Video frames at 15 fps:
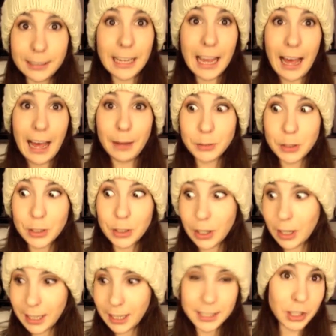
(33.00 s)
yeah, I'm just
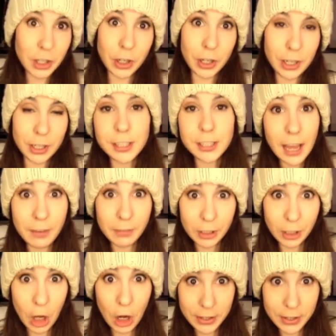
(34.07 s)
going to get started because I have
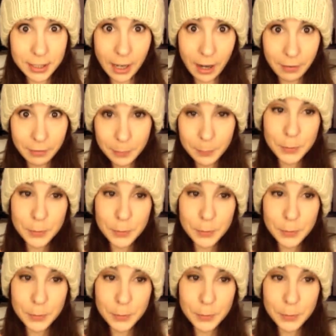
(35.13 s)
a lot of stuff.